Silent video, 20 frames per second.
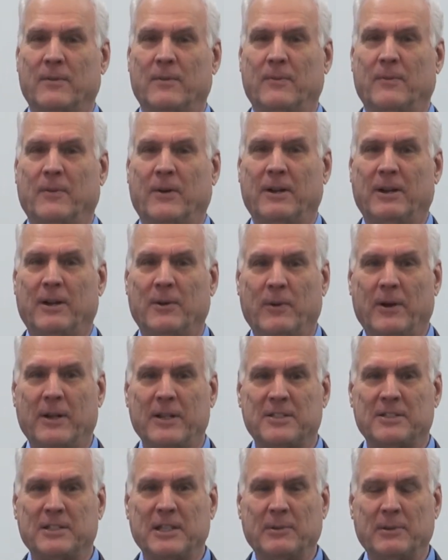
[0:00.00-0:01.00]
one-on-one
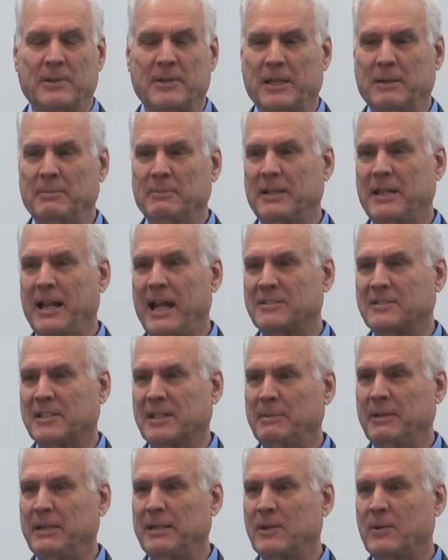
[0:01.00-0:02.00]
sit with him and ask
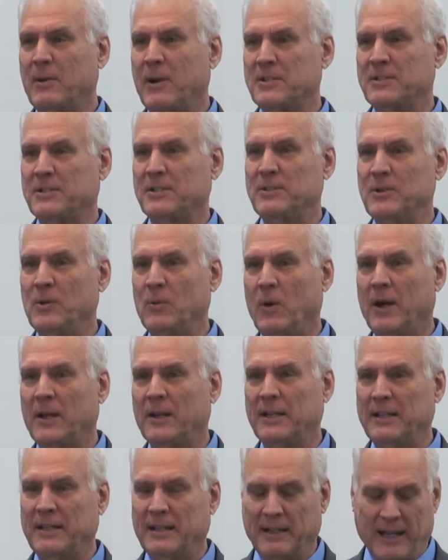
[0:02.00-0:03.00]
him any question you
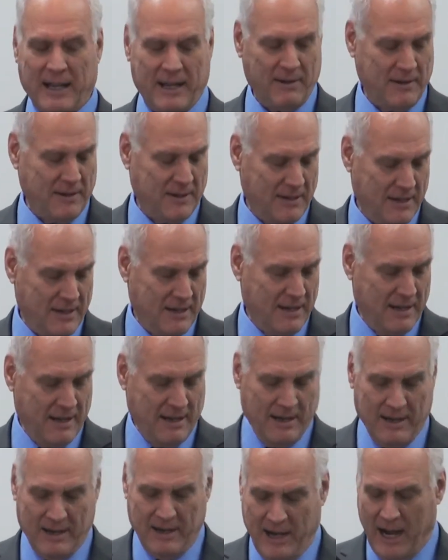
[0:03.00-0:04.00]
wanted and I
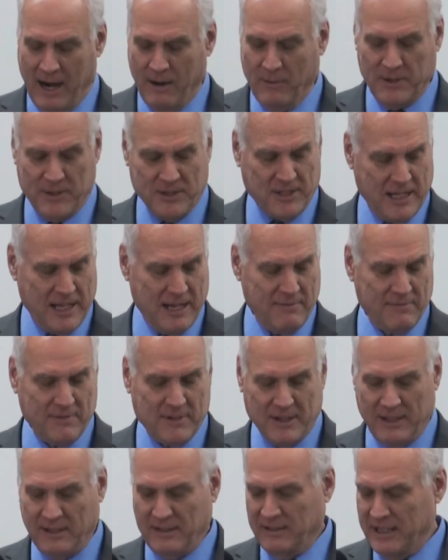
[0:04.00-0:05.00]
I received
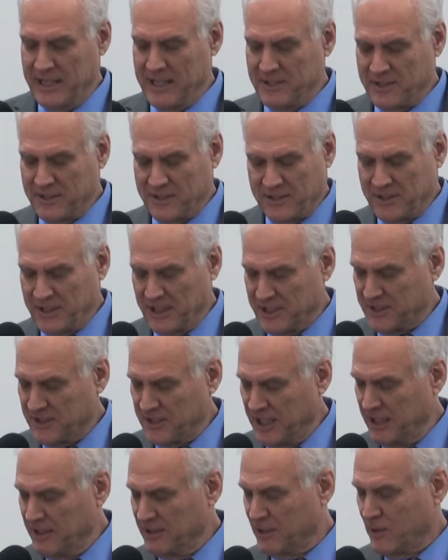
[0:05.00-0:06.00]
at least
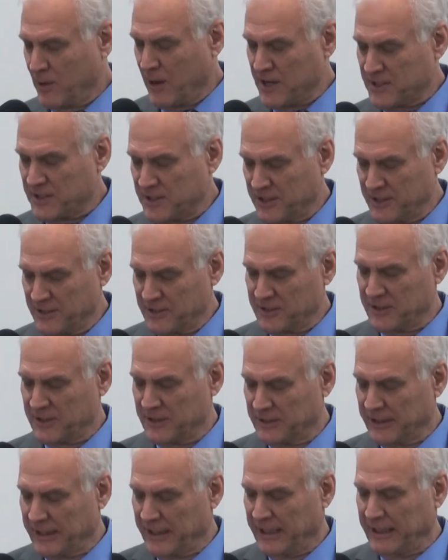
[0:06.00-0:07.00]
16 questions
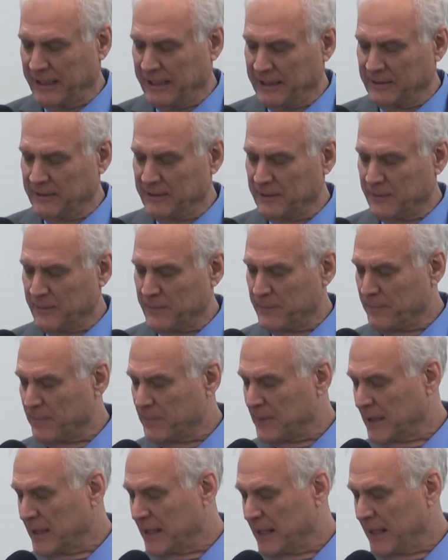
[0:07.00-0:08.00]
and
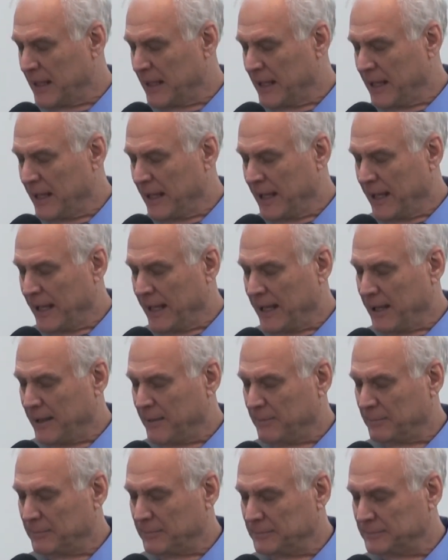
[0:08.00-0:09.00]

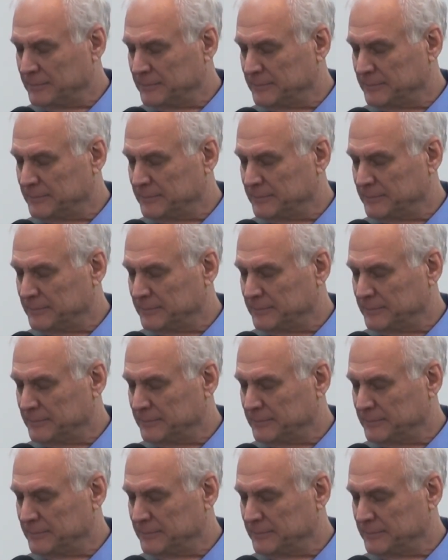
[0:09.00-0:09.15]
um,